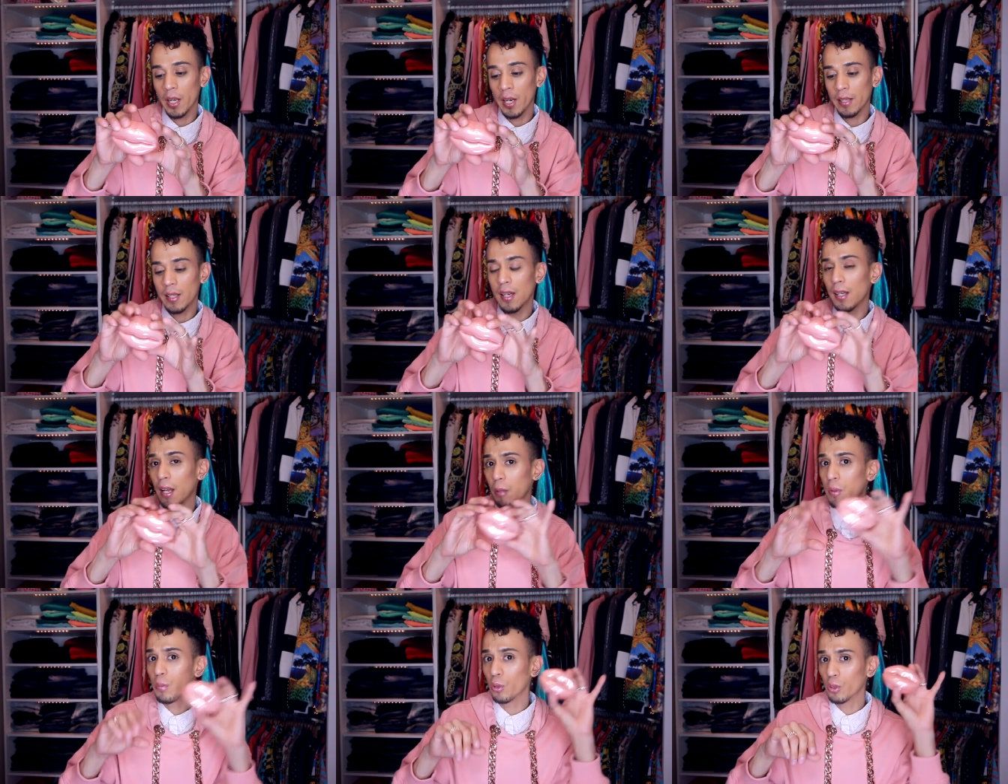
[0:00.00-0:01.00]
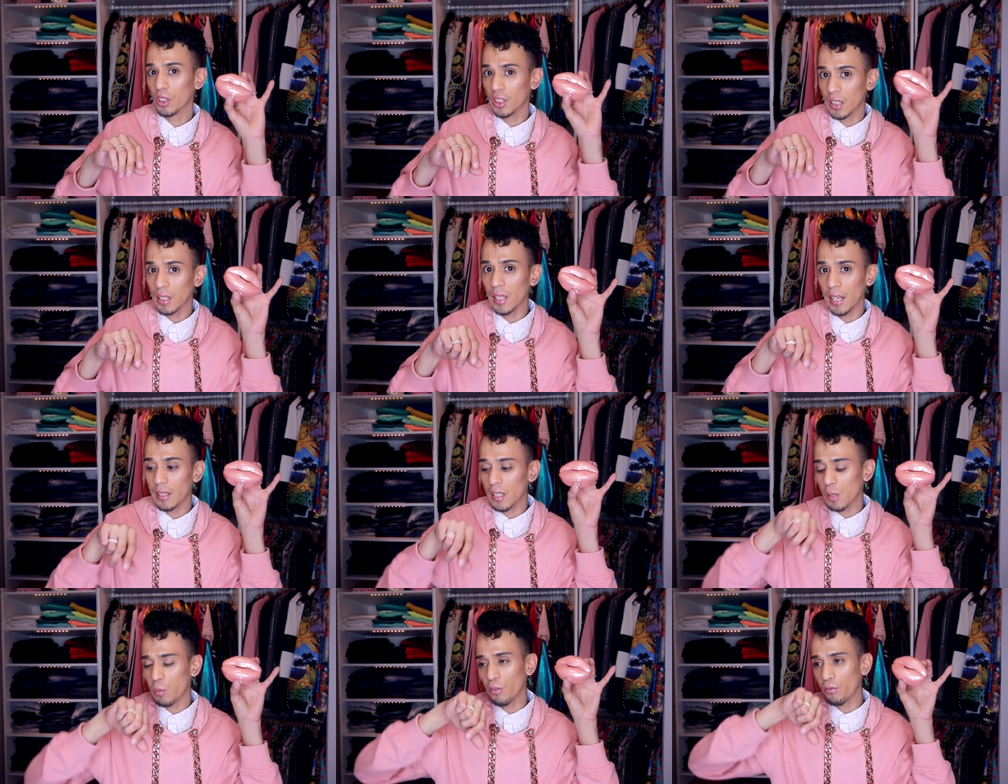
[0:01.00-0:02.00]
And I think a lot of people did like
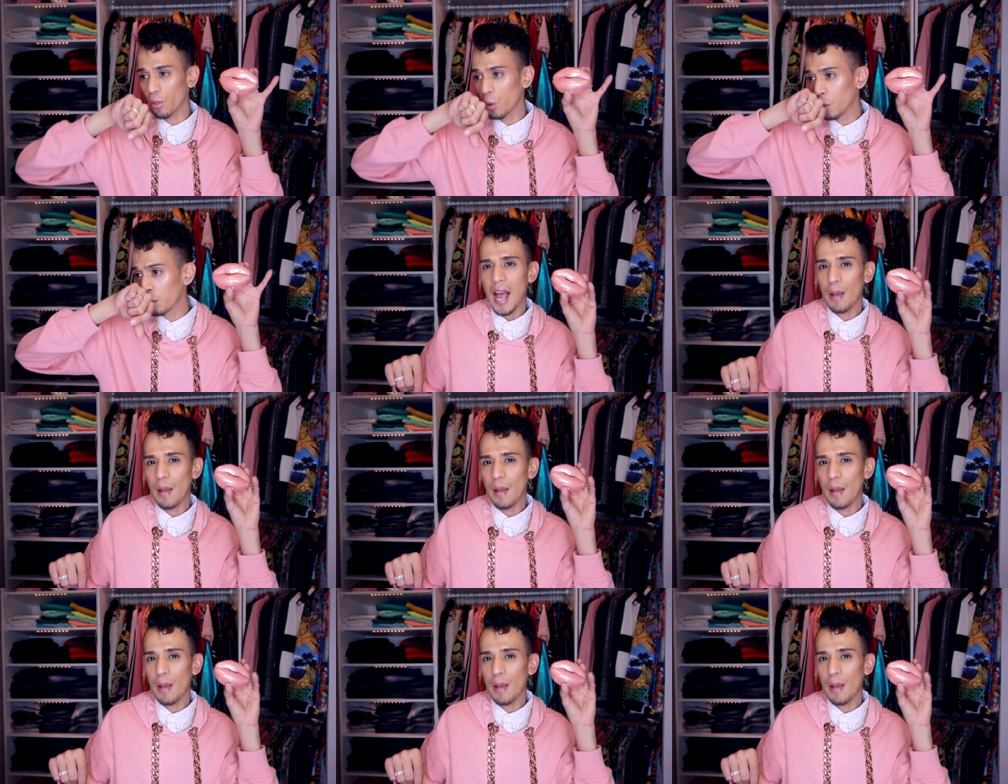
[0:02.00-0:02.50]
this perfume.